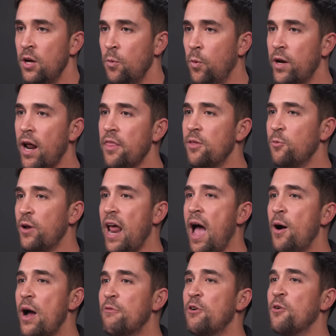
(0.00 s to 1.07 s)

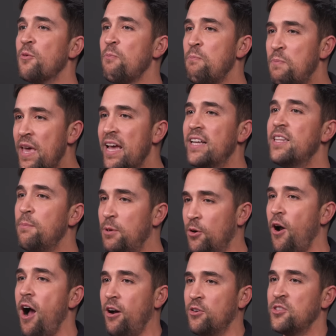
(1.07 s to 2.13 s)
However big the
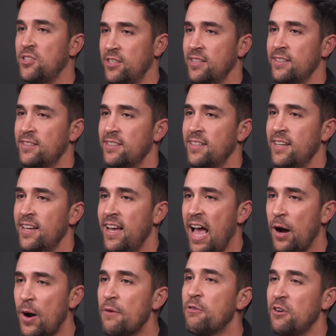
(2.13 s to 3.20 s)
bureaucracy is,
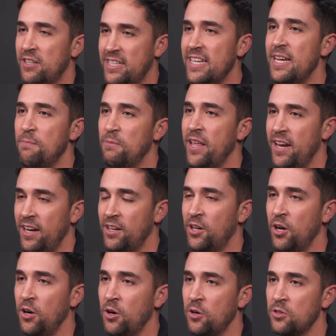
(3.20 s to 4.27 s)
however deep that it
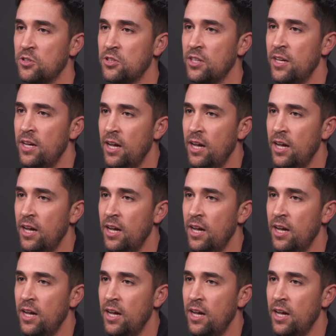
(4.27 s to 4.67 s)
goes,